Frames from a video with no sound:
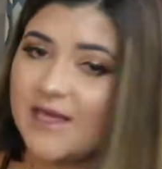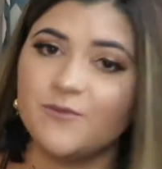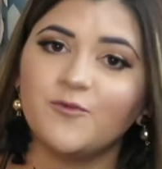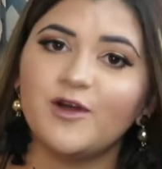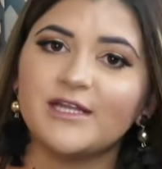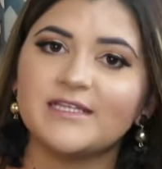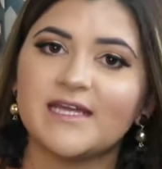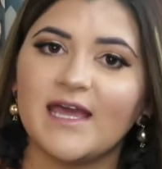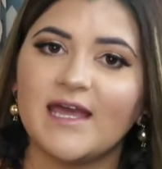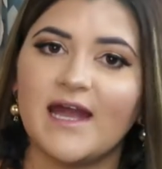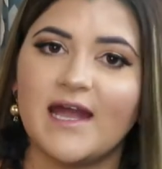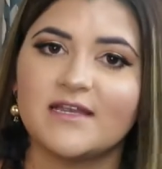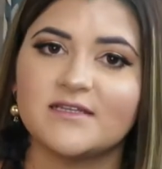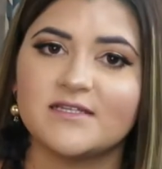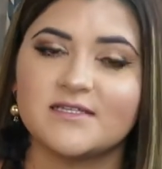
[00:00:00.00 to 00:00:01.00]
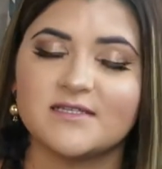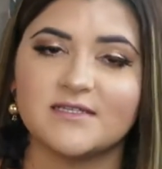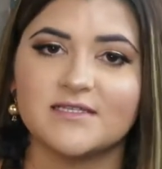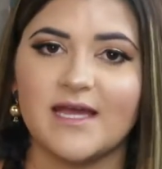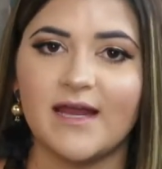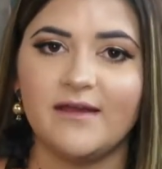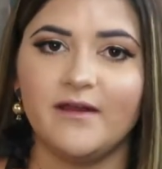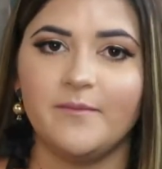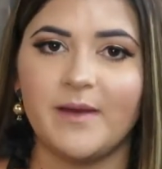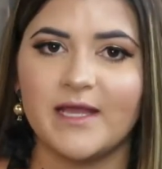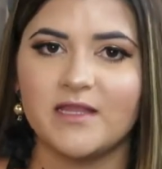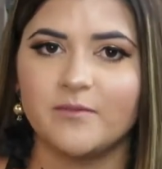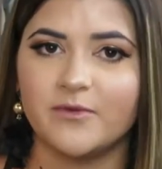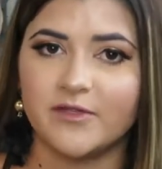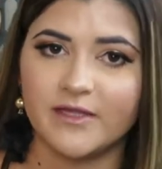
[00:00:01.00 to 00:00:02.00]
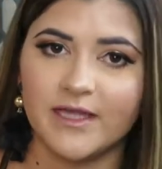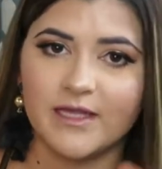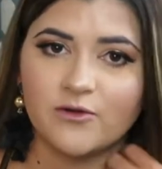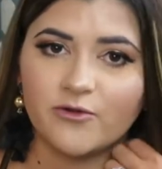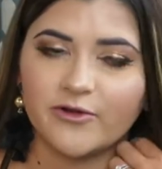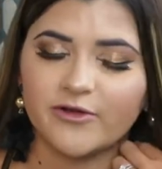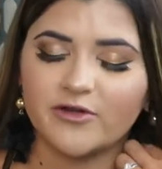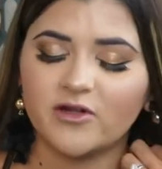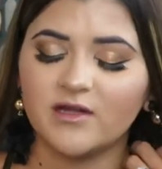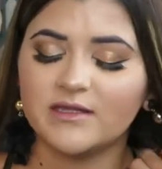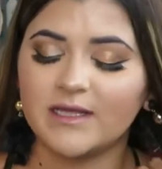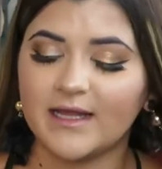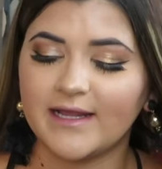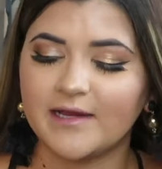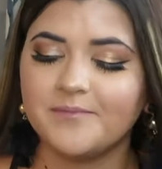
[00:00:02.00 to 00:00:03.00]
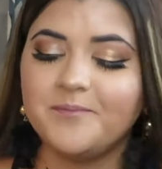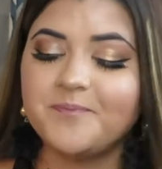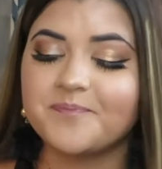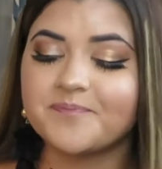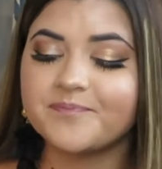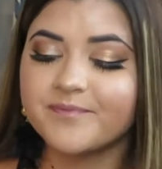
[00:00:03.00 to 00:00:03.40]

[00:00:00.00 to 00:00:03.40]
And one day I just decided to bite the bullet and order it online.